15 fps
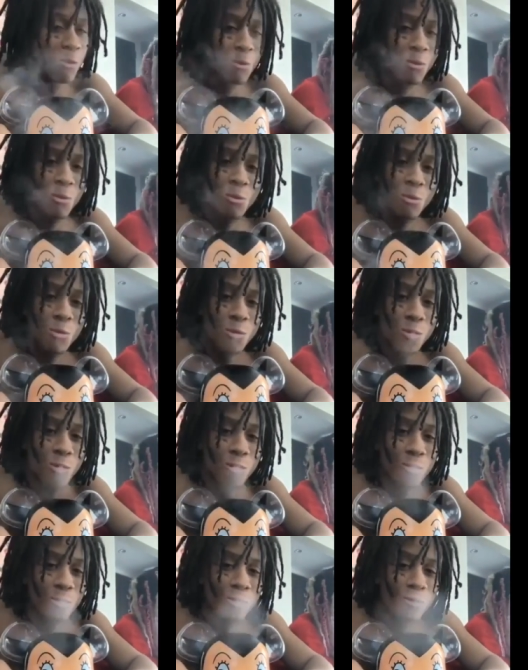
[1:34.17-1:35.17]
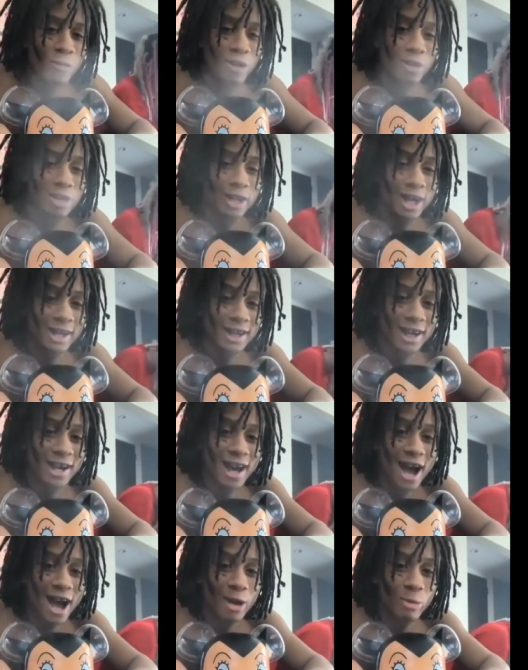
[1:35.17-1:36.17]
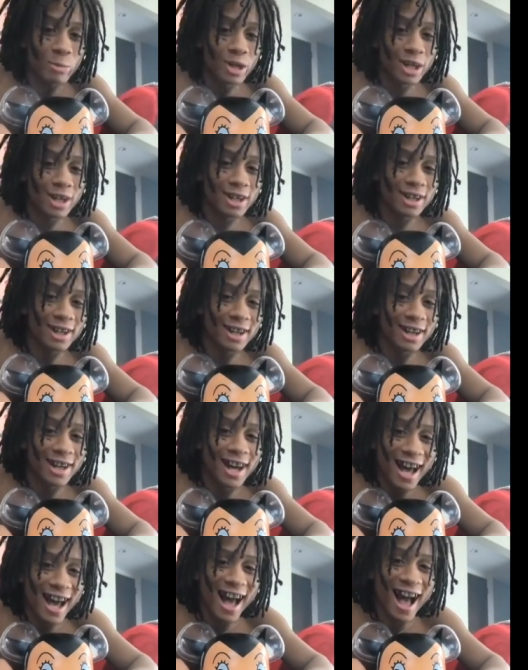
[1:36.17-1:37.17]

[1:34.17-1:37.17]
grams is that? Folks are asking high with me. you putting out?